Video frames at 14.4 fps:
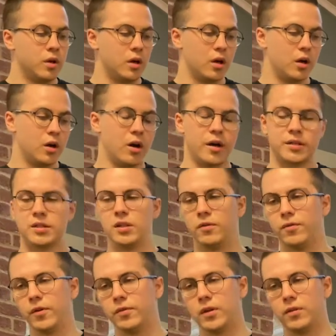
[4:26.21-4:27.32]

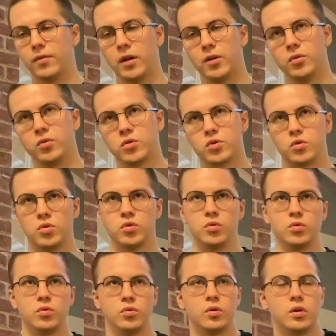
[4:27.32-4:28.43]
IC50 values
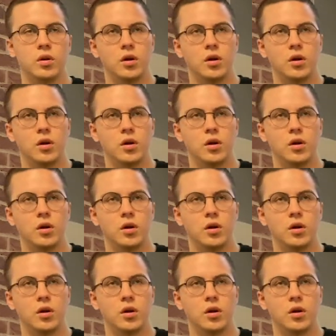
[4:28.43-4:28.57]
to,